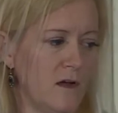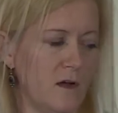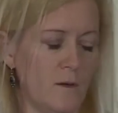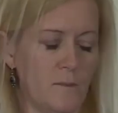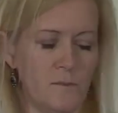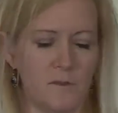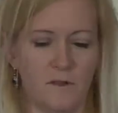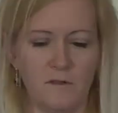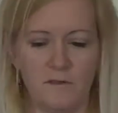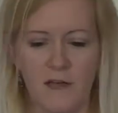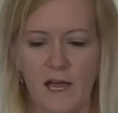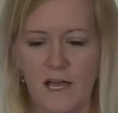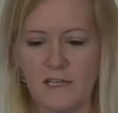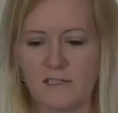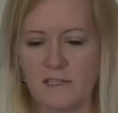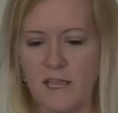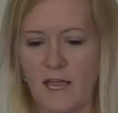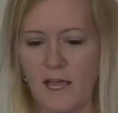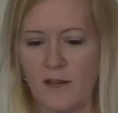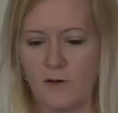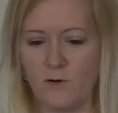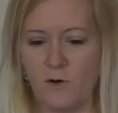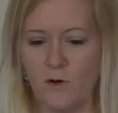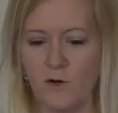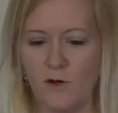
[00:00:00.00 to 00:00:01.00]
the last
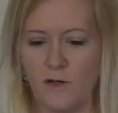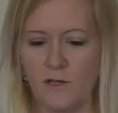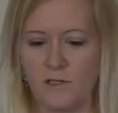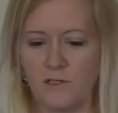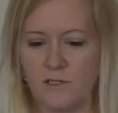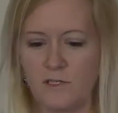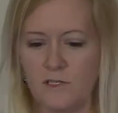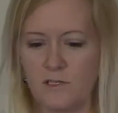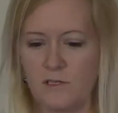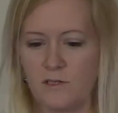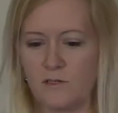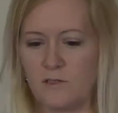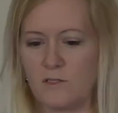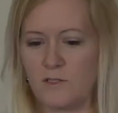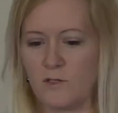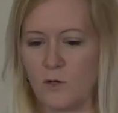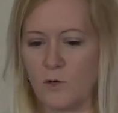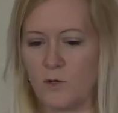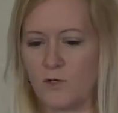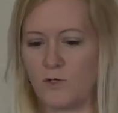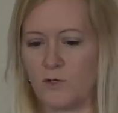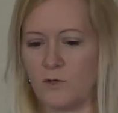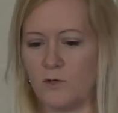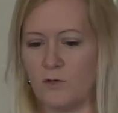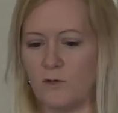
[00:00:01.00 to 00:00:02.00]
category is
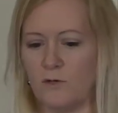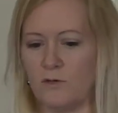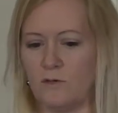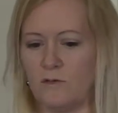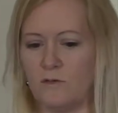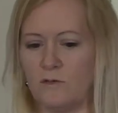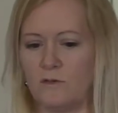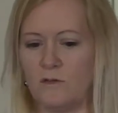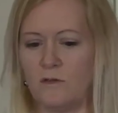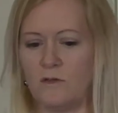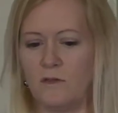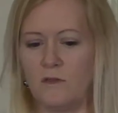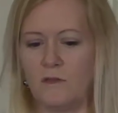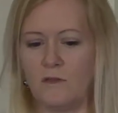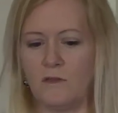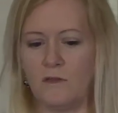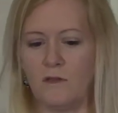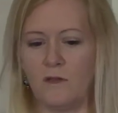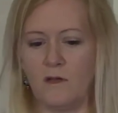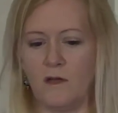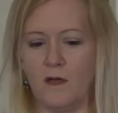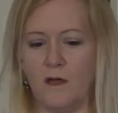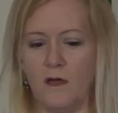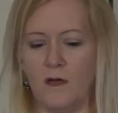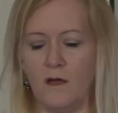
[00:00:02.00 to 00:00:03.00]
social
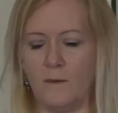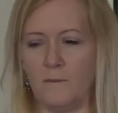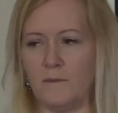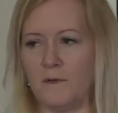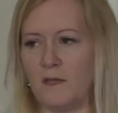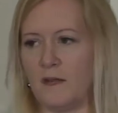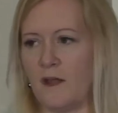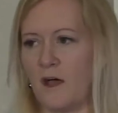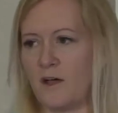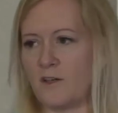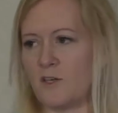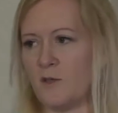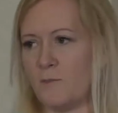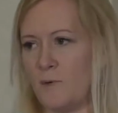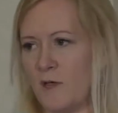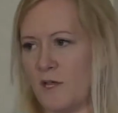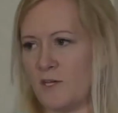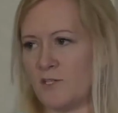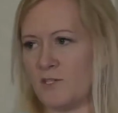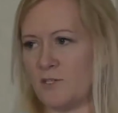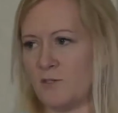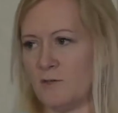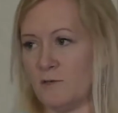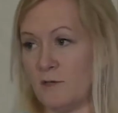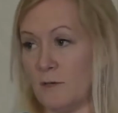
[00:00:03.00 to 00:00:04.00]
and
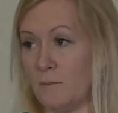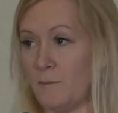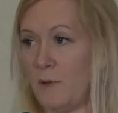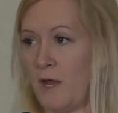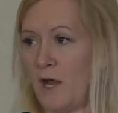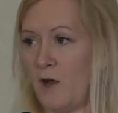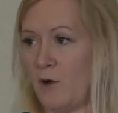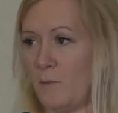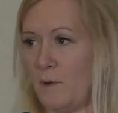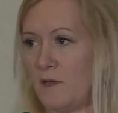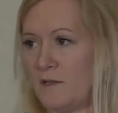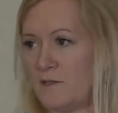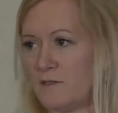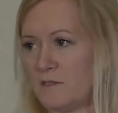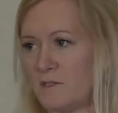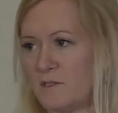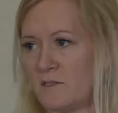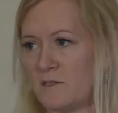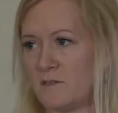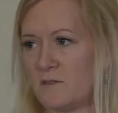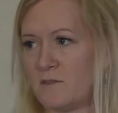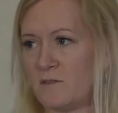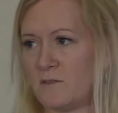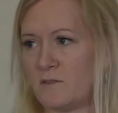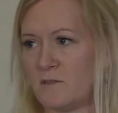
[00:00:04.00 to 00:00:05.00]
occupational impairment.
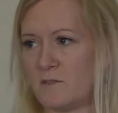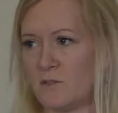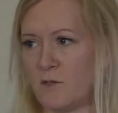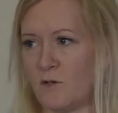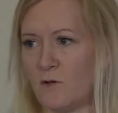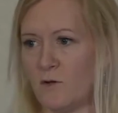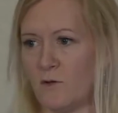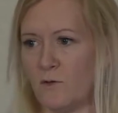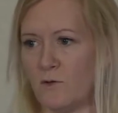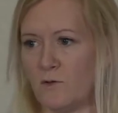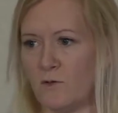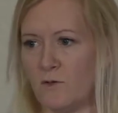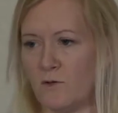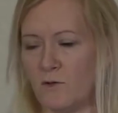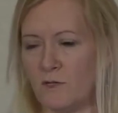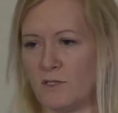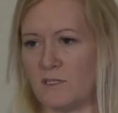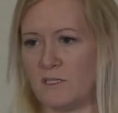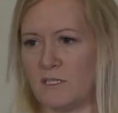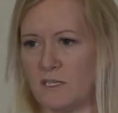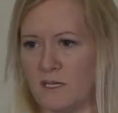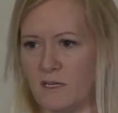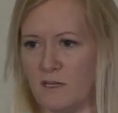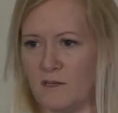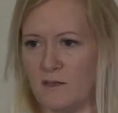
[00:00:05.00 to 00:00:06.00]
So you can
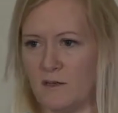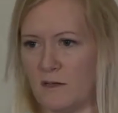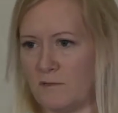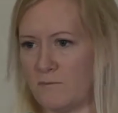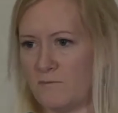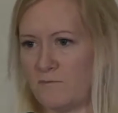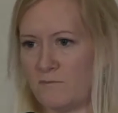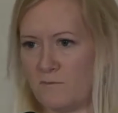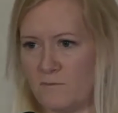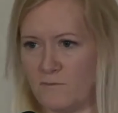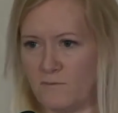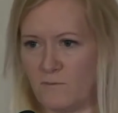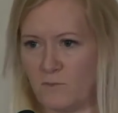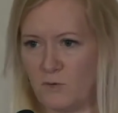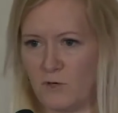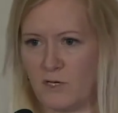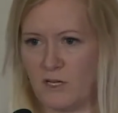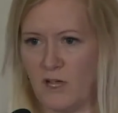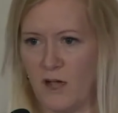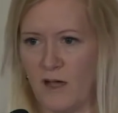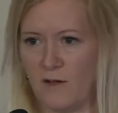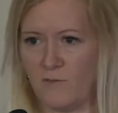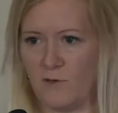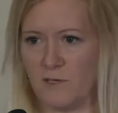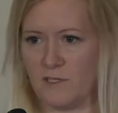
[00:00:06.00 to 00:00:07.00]
see pretty
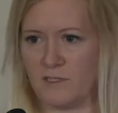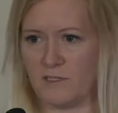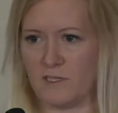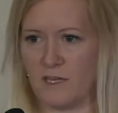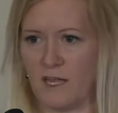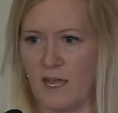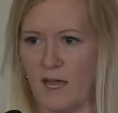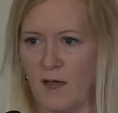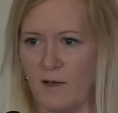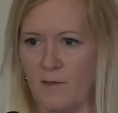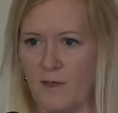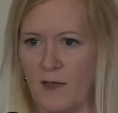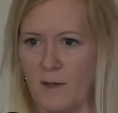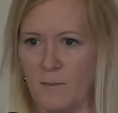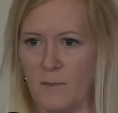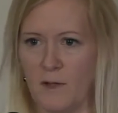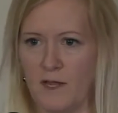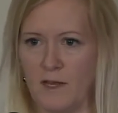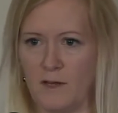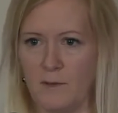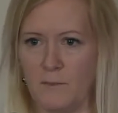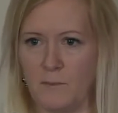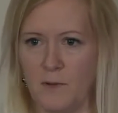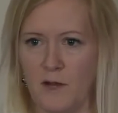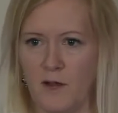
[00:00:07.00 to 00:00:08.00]
obviously how that
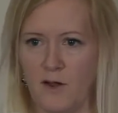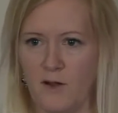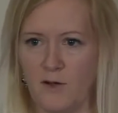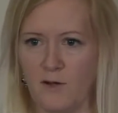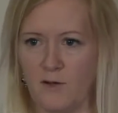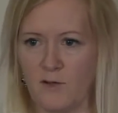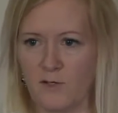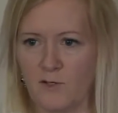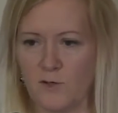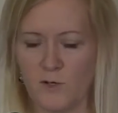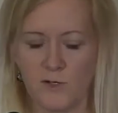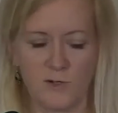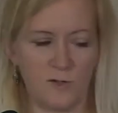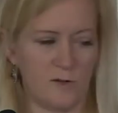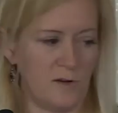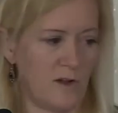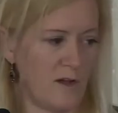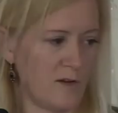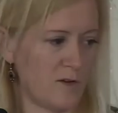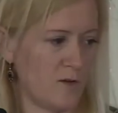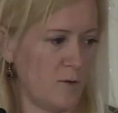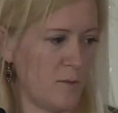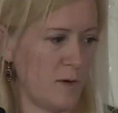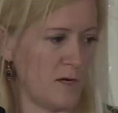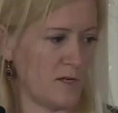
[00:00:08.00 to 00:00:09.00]
might impair your social and
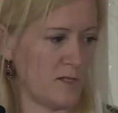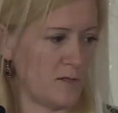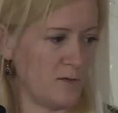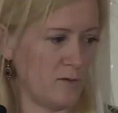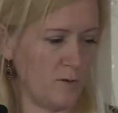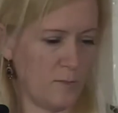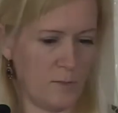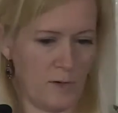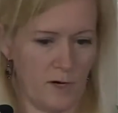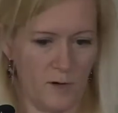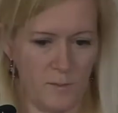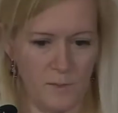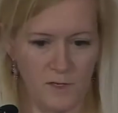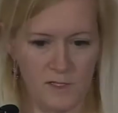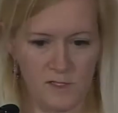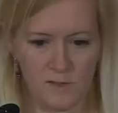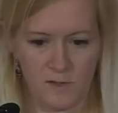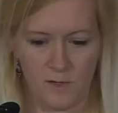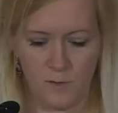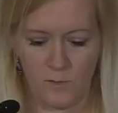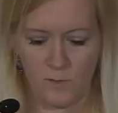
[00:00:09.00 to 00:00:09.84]
occupational impairment, so I